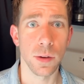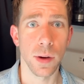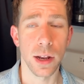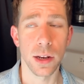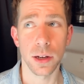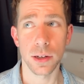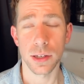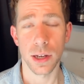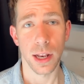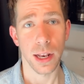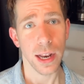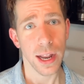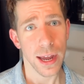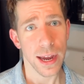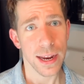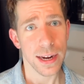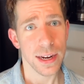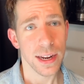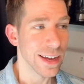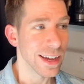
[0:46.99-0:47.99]
I looked
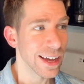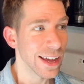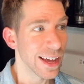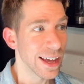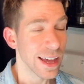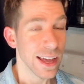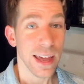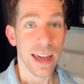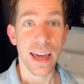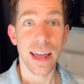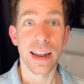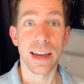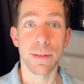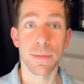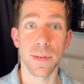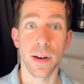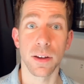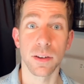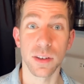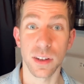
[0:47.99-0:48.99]
online and I
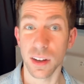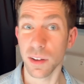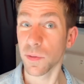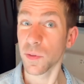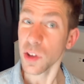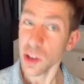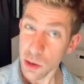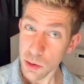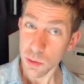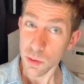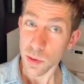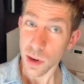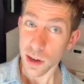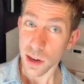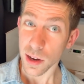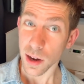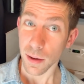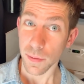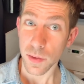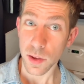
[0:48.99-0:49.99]
found a few
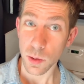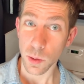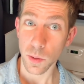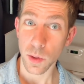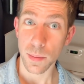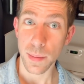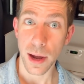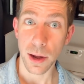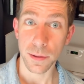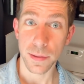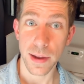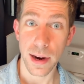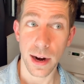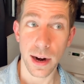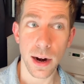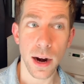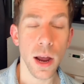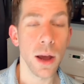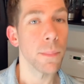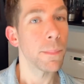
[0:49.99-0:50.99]
of them out there,